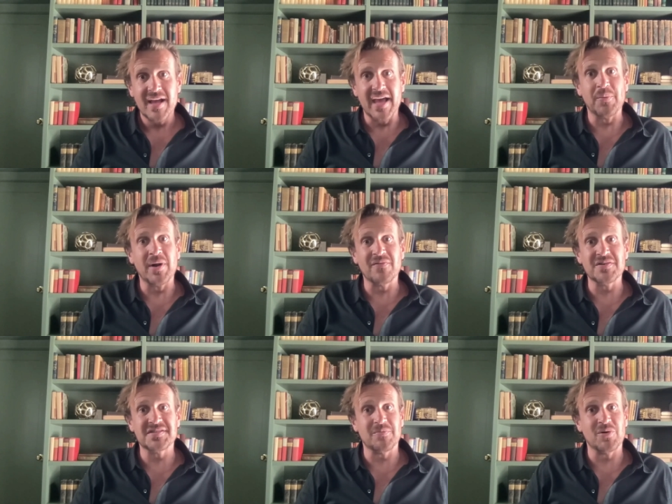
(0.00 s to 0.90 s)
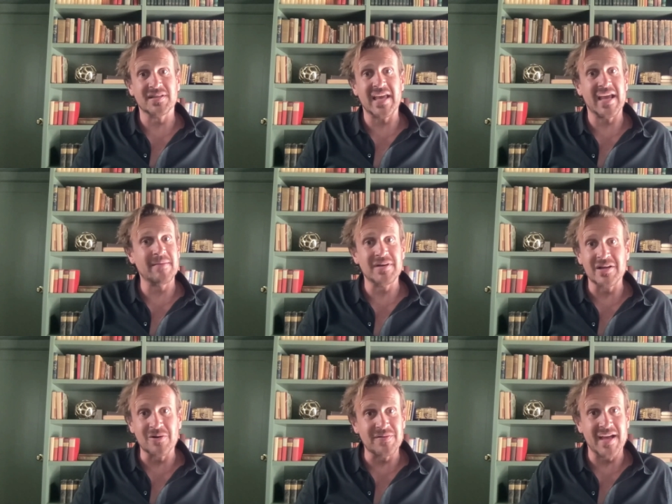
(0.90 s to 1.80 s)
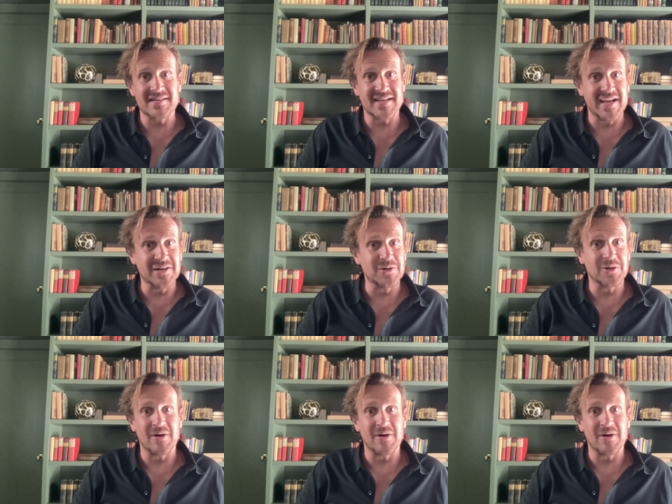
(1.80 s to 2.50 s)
And whenever someone came near that title